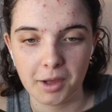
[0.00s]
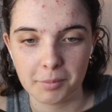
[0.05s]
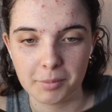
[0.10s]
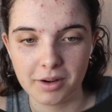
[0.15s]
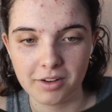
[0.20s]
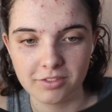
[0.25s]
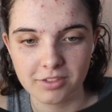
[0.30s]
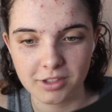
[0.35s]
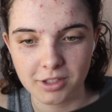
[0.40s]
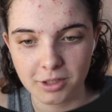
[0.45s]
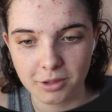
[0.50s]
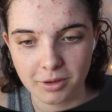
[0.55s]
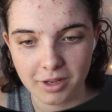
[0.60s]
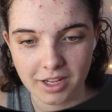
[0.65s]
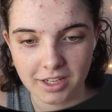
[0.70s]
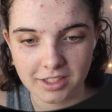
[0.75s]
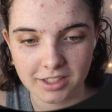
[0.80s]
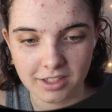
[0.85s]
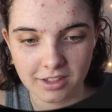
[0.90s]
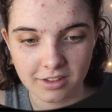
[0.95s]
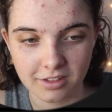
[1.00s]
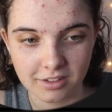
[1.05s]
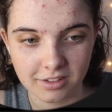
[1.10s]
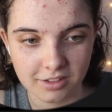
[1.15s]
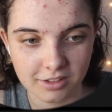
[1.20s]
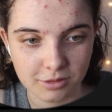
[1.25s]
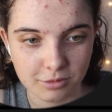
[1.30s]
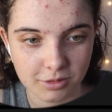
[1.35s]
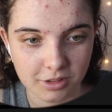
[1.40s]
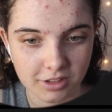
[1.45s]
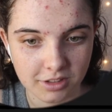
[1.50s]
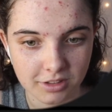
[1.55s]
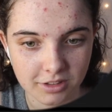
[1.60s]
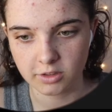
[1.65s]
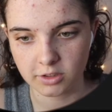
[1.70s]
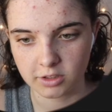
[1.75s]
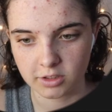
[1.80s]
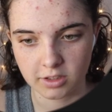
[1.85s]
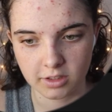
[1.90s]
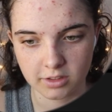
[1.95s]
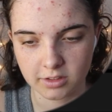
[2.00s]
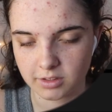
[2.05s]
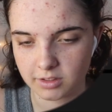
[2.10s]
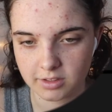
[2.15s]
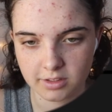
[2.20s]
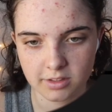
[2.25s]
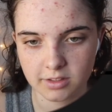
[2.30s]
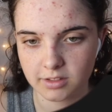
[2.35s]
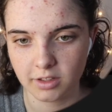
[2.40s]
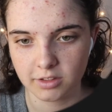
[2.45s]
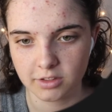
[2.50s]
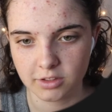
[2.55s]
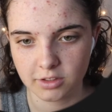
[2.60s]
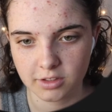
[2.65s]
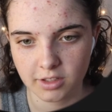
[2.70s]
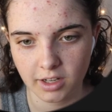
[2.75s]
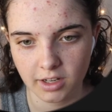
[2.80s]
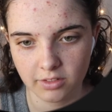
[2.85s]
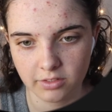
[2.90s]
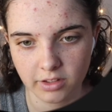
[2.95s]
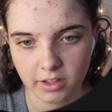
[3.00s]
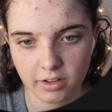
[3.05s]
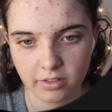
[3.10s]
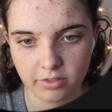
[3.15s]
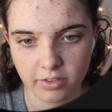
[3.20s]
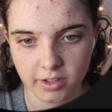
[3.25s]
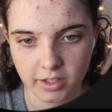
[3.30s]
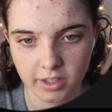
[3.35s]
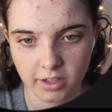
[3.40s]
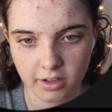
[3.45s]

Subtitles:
I'm gonna have to go A tier on this one just because it's just kind of a funny